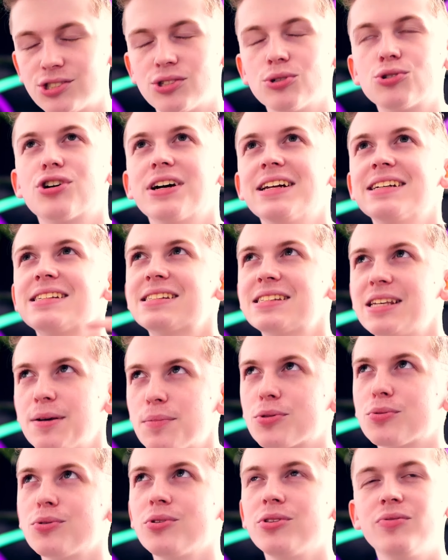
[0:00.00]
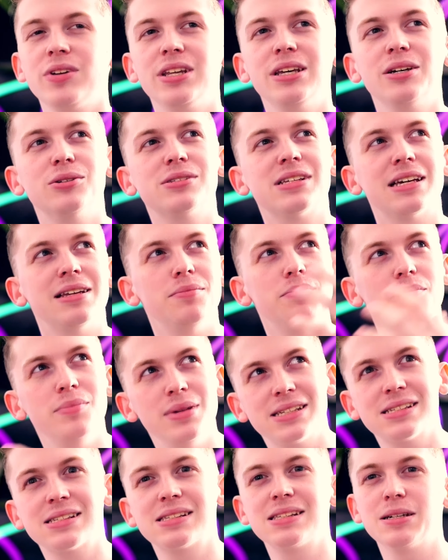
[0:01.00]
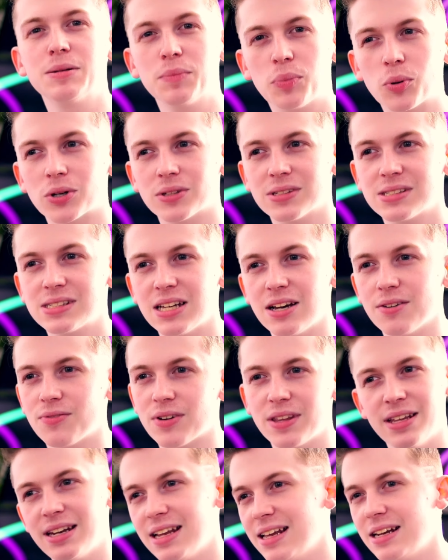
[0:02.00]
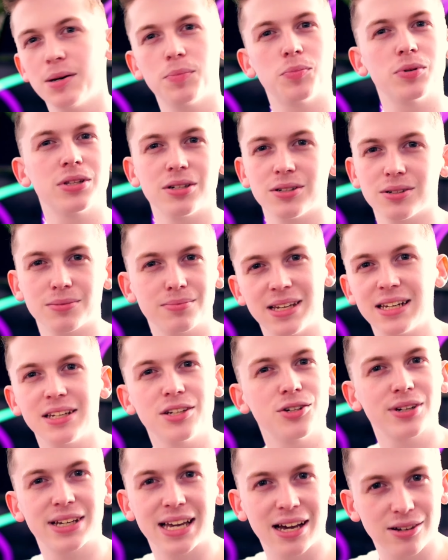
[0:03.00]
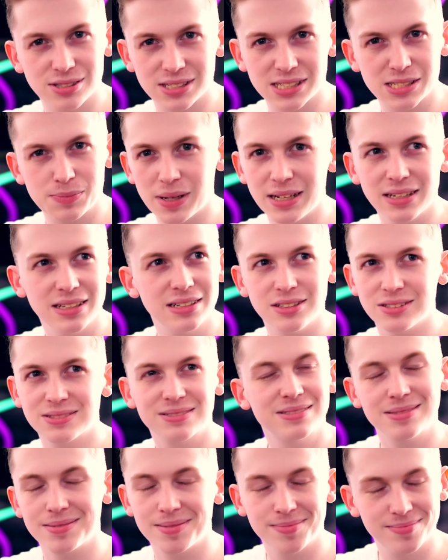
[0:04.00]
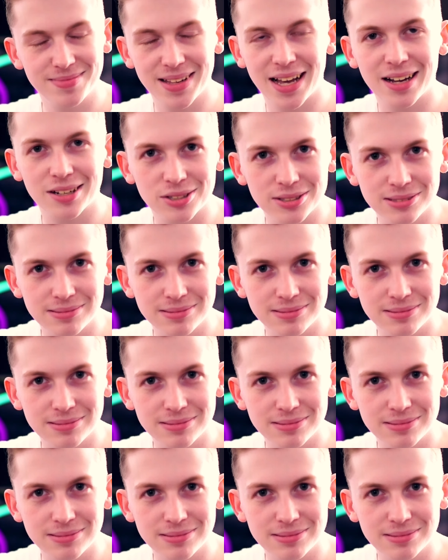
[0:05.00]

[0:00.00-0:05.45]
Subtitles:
Just don't try to skip through the videos and miss the important stuff and then end up with getting your account suspended. Not